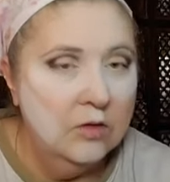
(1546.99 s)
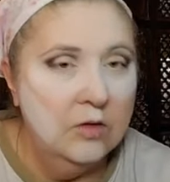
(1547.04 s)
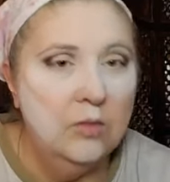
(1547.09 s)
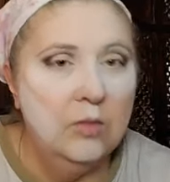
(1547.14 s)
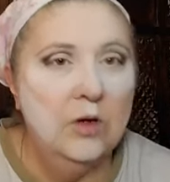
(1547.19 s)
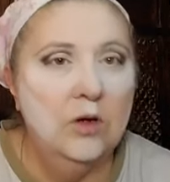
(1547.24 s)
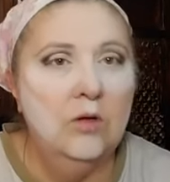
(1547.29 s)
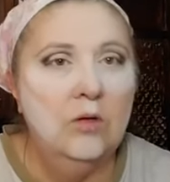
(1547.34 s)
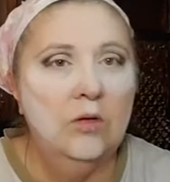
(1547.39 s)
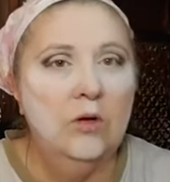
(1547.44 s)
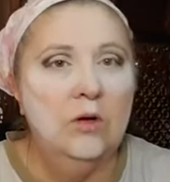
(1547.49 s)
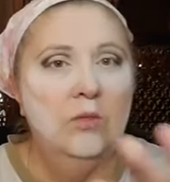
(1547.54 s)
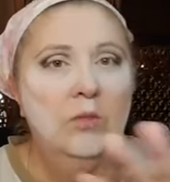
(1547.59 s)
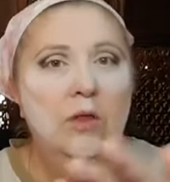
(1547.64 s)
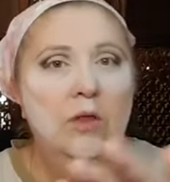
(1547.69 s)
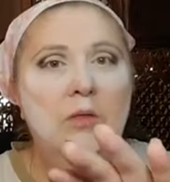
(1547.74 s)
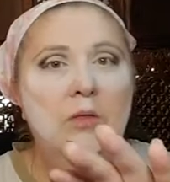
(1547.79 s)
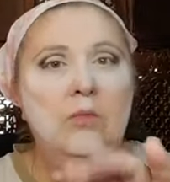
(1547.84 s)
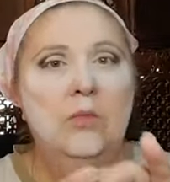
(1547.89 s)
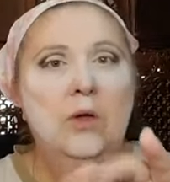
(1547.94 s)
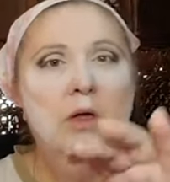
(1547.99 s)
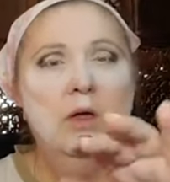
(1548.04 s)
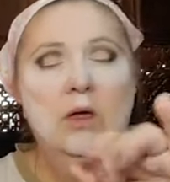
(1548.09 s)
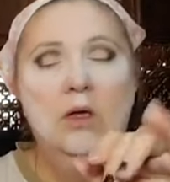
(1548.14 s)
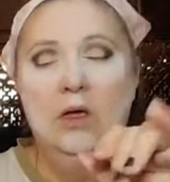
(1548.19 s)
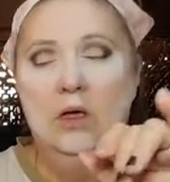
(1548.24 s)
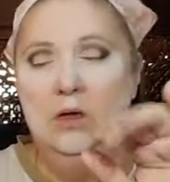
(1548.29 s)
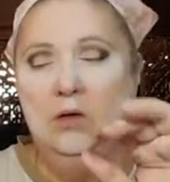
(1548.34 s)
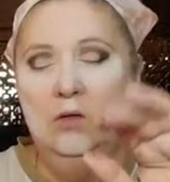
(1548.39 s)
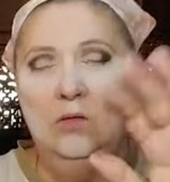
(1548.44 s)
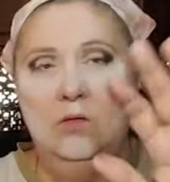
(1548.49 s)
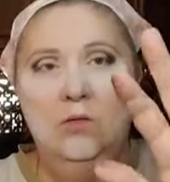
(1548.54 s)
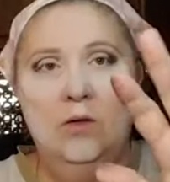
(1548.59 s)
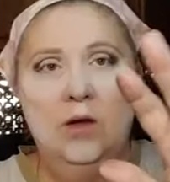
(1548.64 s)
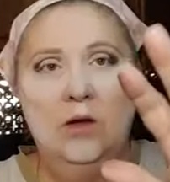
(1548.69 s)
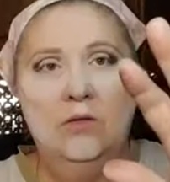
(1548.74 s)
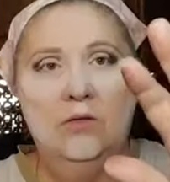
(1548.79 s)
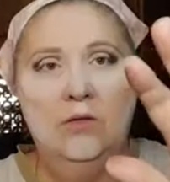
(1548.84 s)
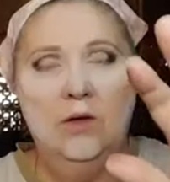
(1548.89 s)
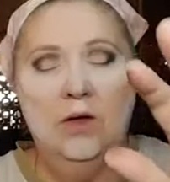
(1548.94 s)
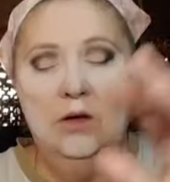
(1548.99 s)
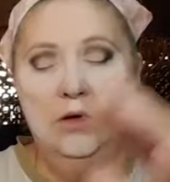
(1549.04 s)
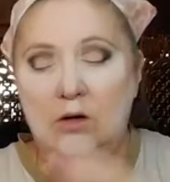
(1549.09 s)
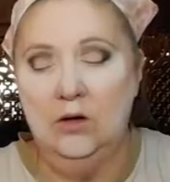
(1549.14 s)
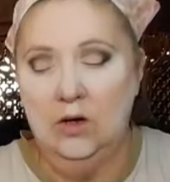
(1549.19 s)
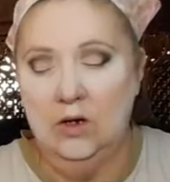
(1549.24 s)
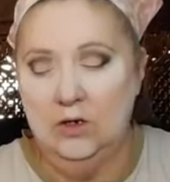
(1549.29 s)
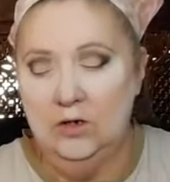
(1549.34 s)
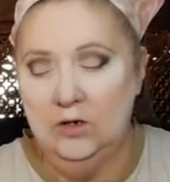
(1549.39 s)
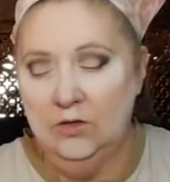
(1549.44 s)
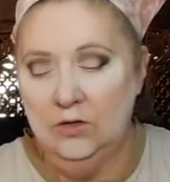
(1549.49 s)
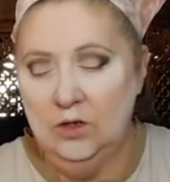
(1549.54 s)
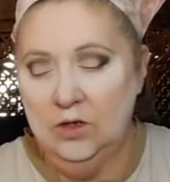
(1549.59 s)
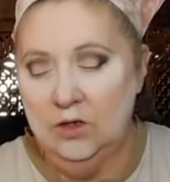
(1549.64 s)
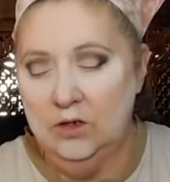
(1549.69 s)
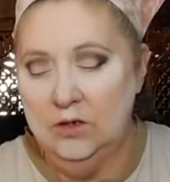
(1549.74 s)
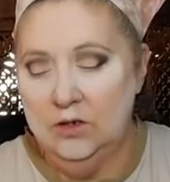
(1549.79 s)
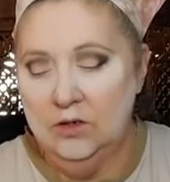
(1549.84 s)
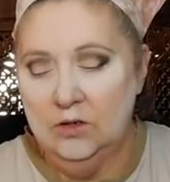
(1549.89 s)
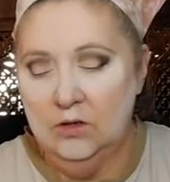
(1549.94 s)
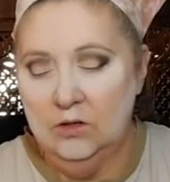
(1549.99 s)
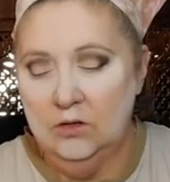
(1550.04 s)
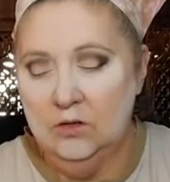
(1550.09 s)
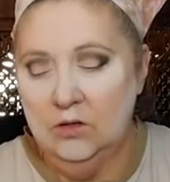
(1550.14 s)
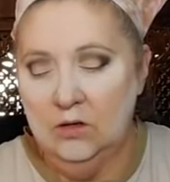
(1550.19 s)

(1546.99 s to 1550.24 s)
I'm going to go in with my ring finger and do this.